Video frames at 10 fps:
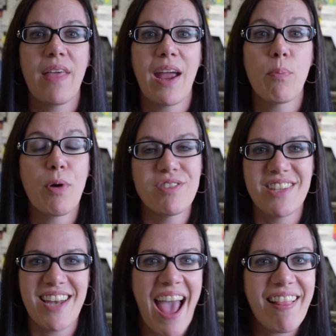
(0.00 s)
their
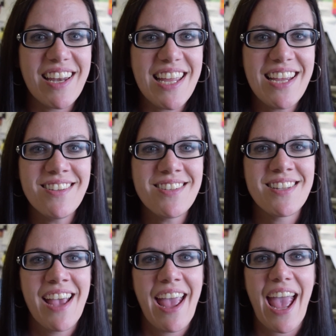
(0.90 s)
personalities,
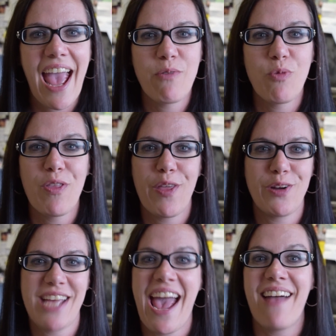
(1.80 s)
and with their
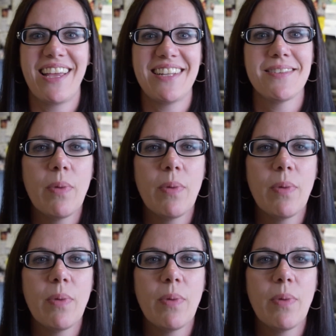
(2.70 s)
talents.